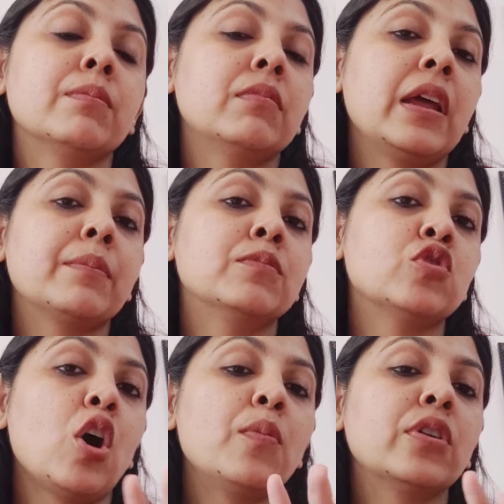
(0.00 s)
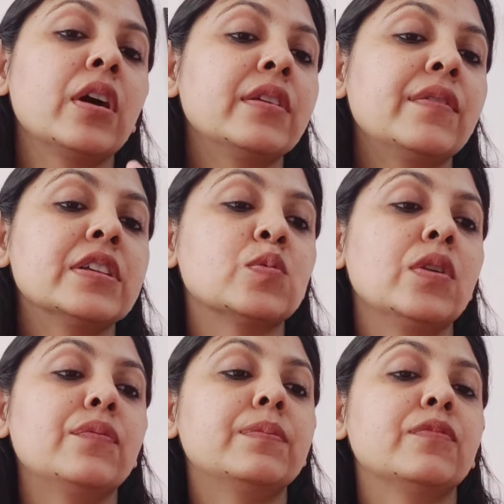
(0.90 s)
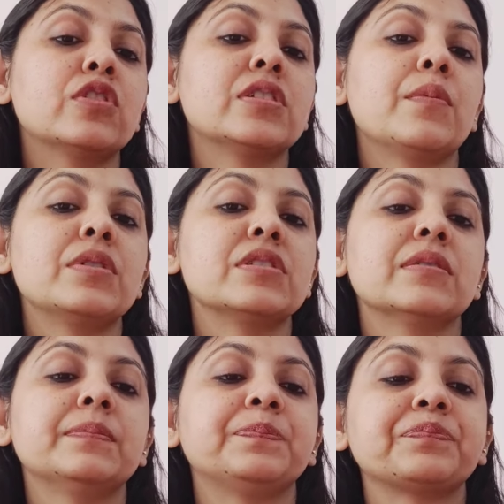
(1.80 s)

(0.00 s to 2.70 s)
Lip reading: like job or career as well, for some reason.